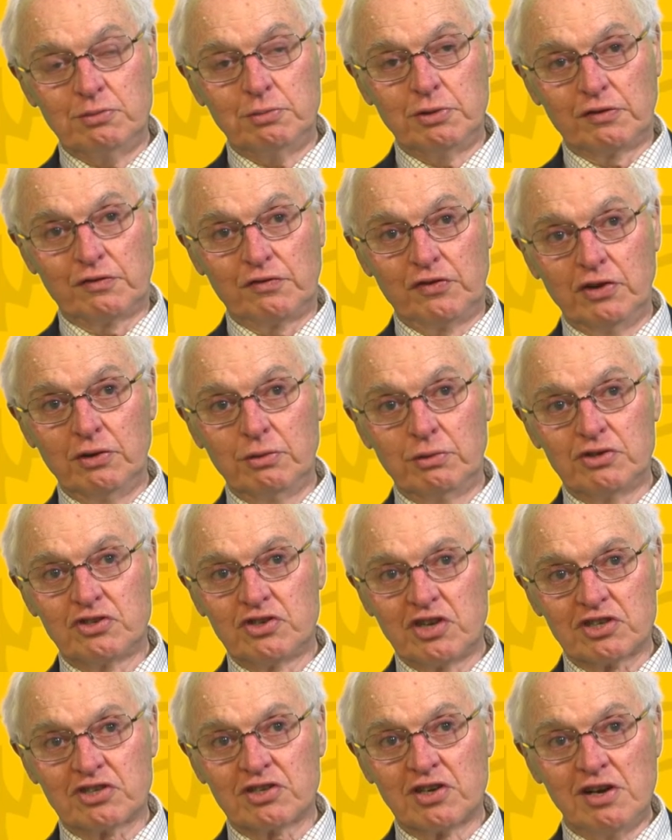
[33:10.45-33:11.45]
but Phil was
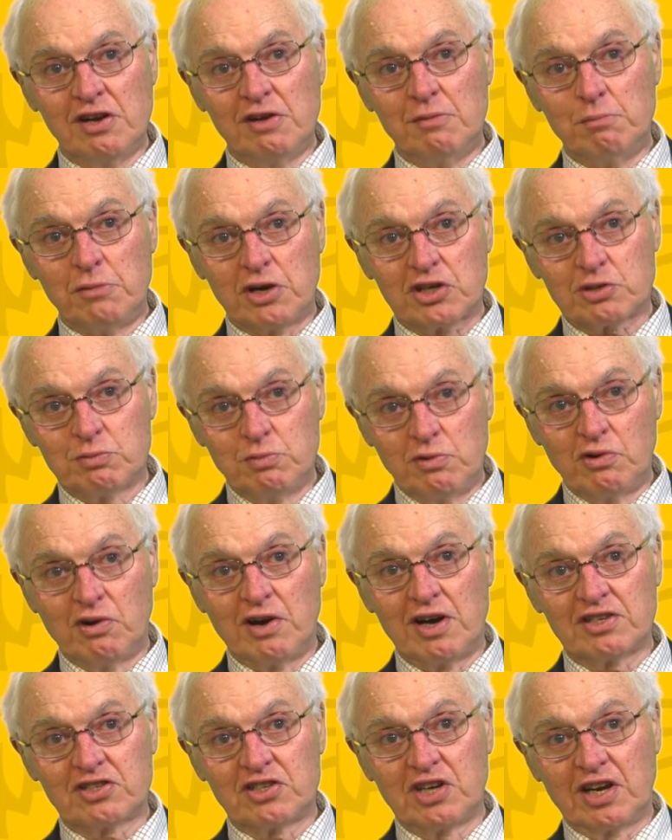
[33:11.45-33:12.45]
just much more
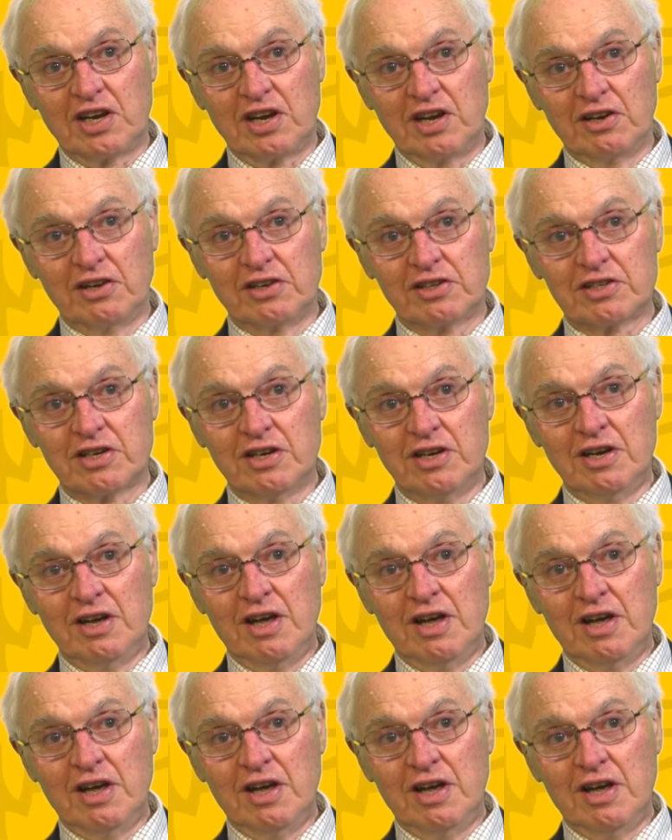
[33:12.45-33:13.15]
articulate,